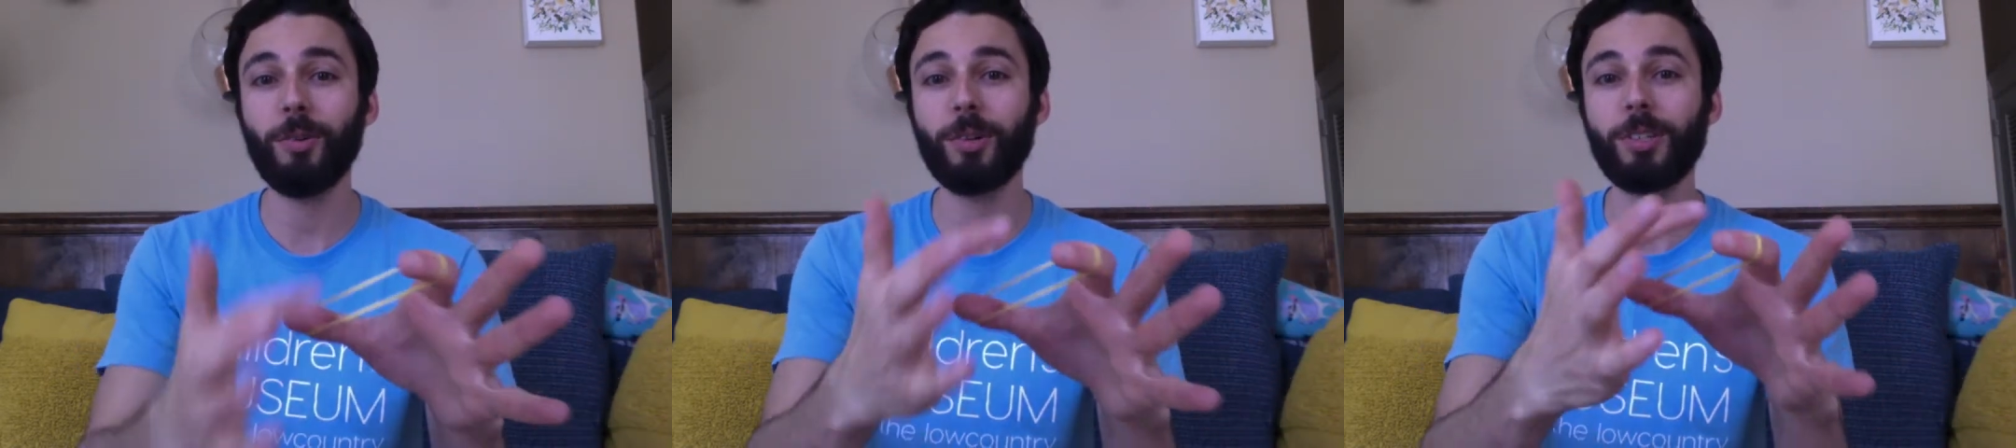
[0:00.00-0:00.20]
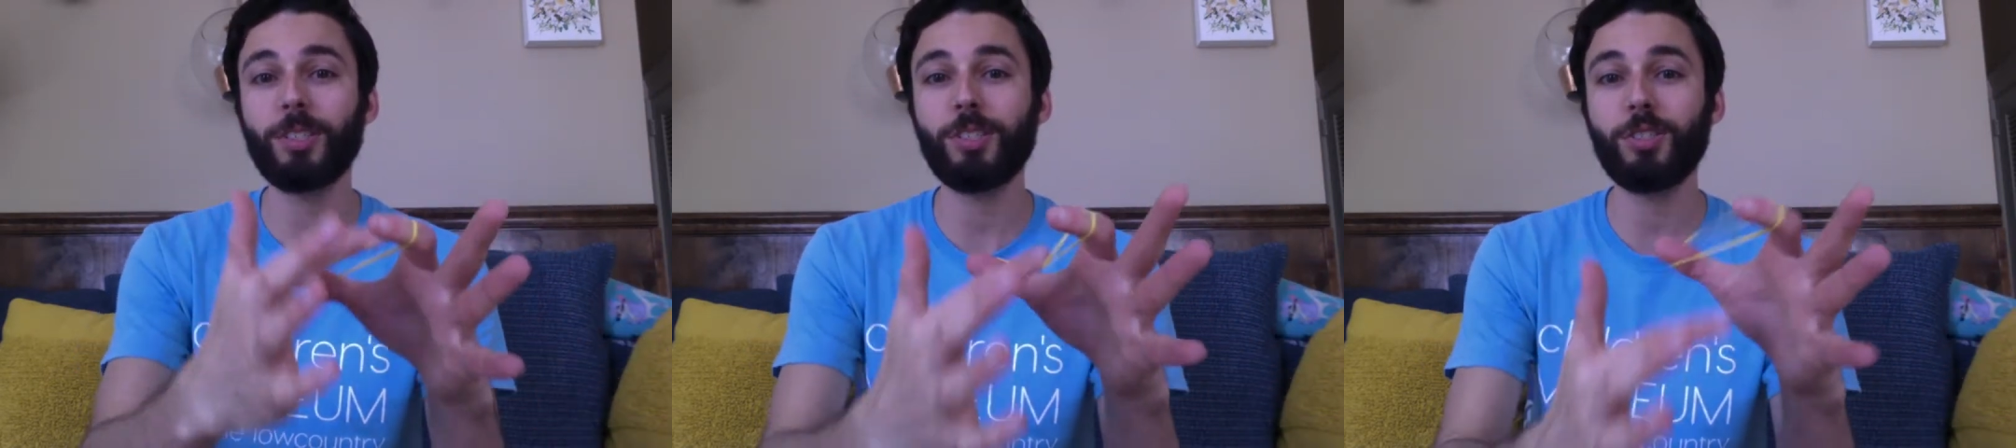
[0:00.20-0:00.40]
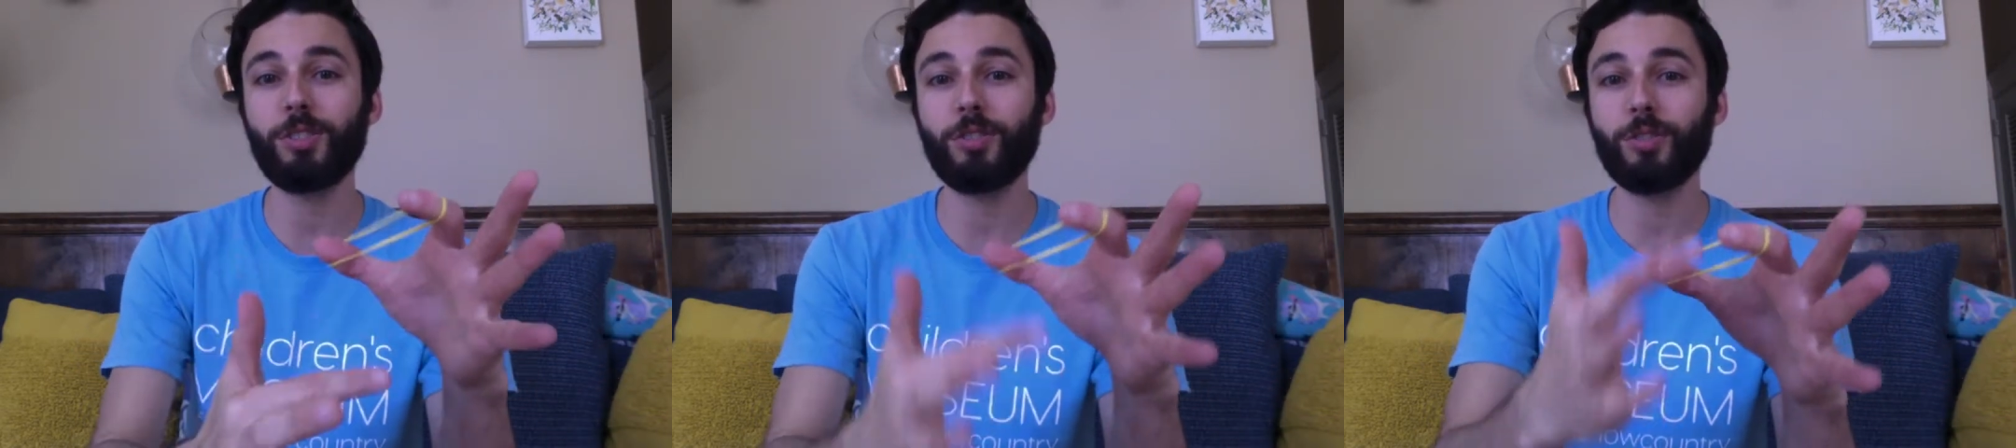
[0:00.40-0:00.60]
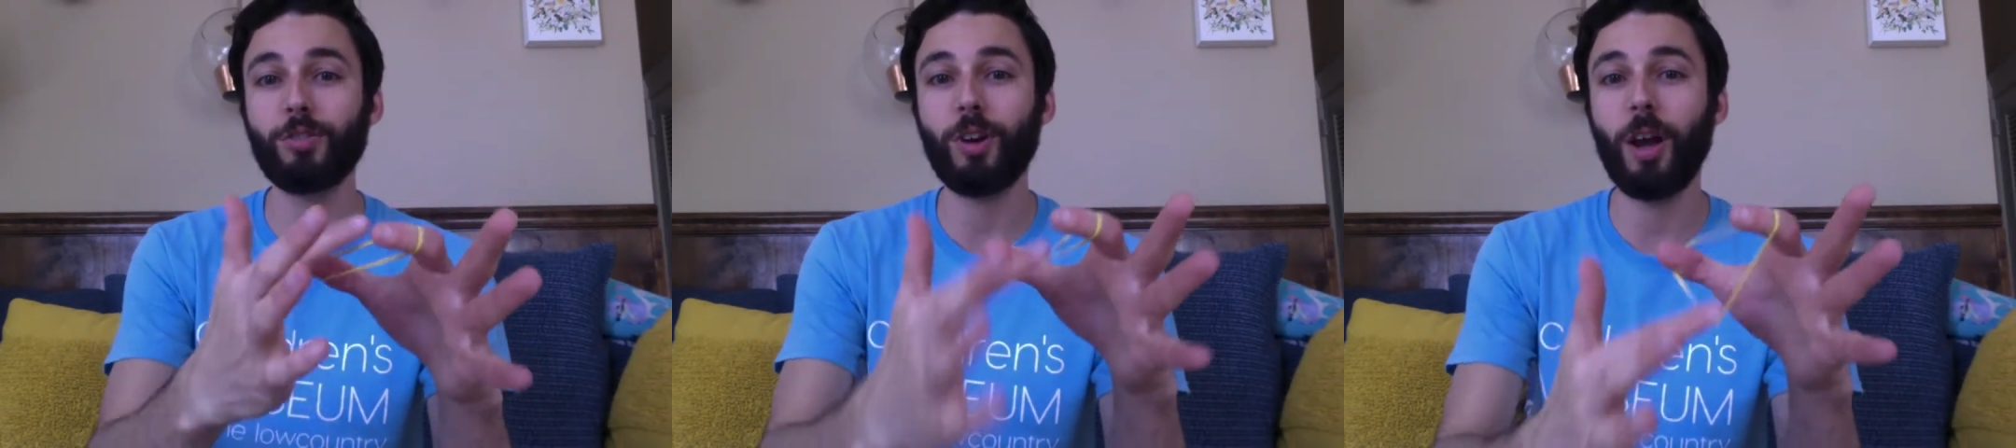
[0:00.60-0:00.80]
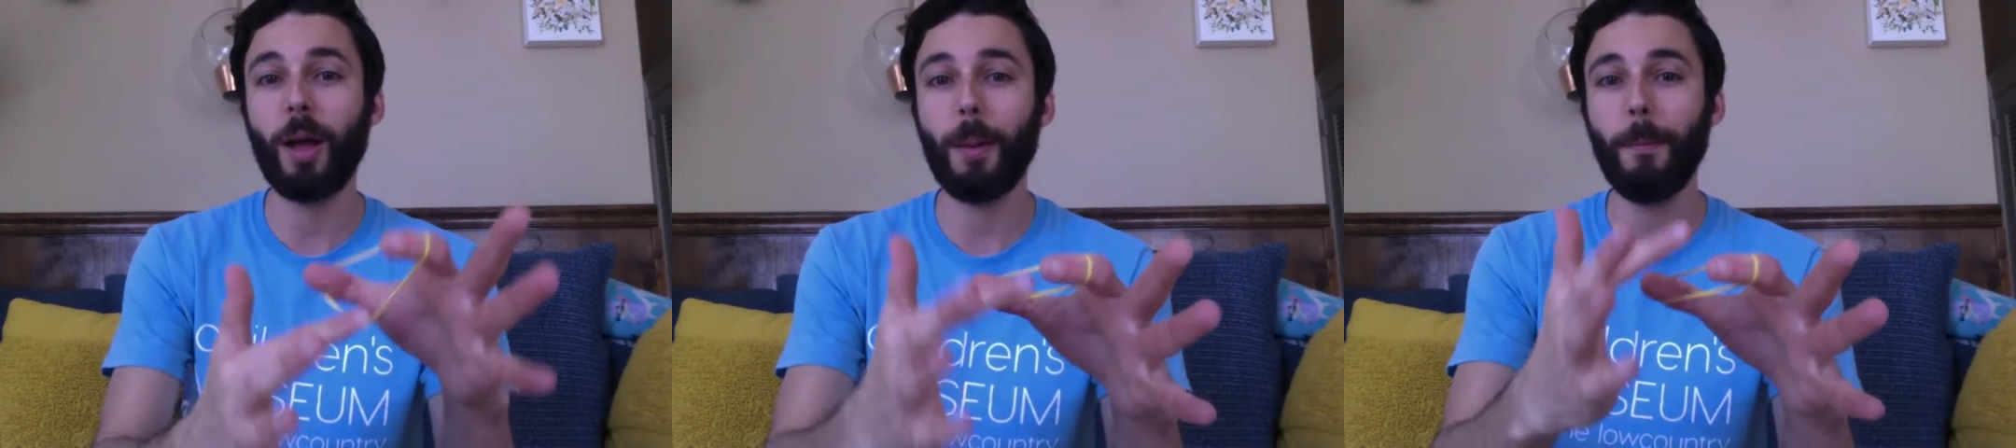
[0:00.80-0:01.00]

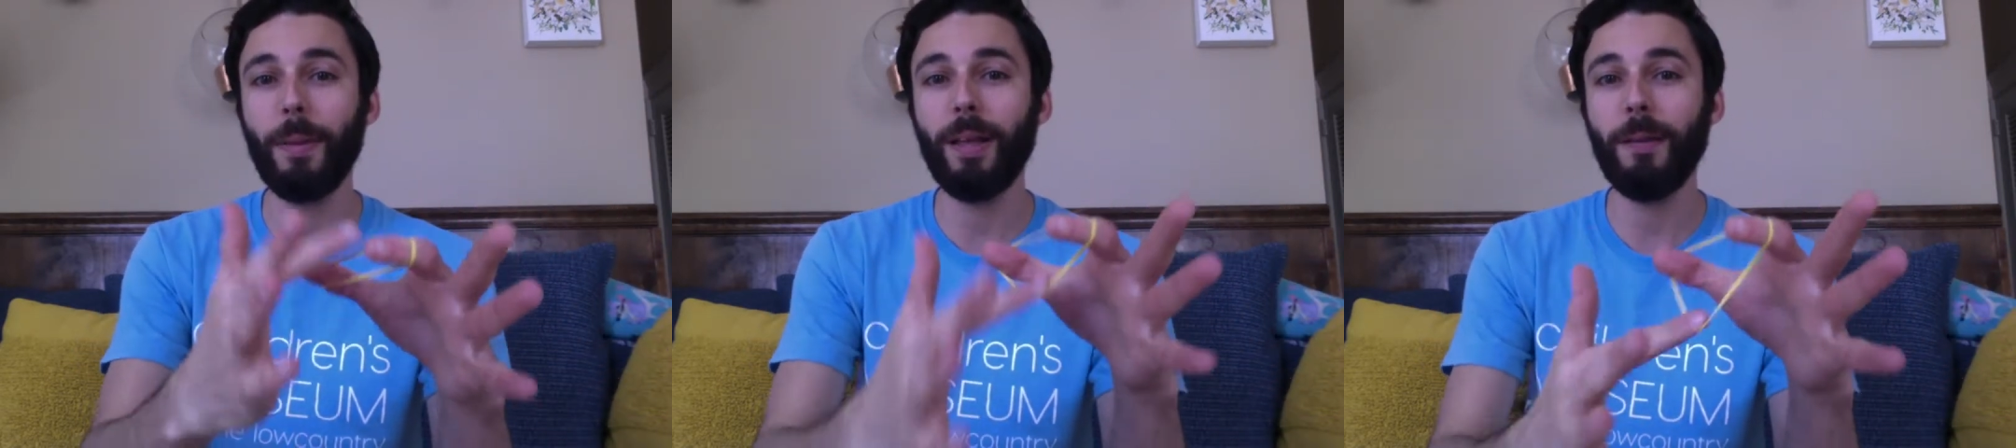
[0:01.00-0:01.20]
strum,